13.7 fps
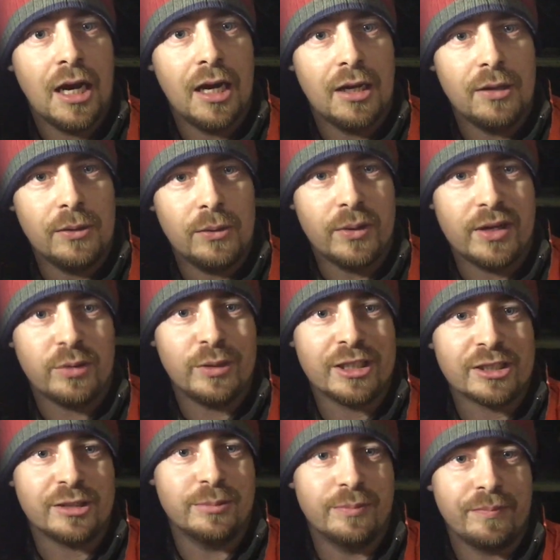Hello and
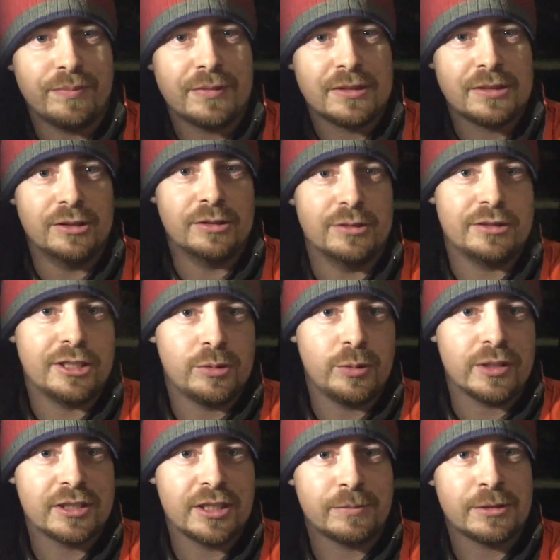welcome. So this
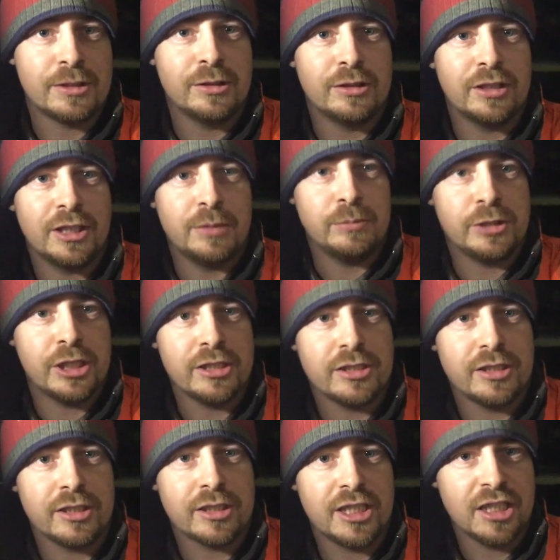week's episode, I'm
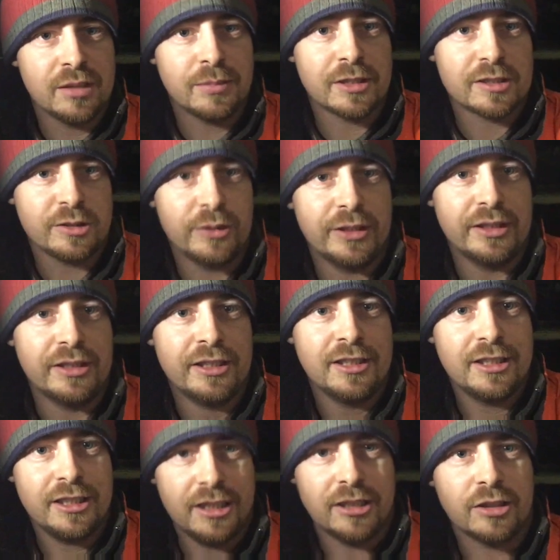changing the gearbox oil
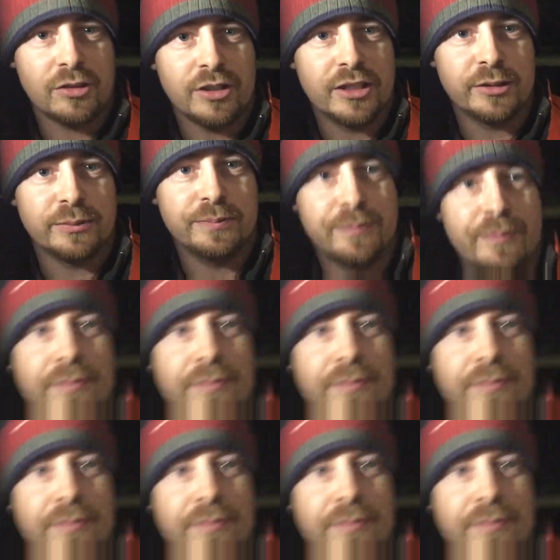in the Corrado.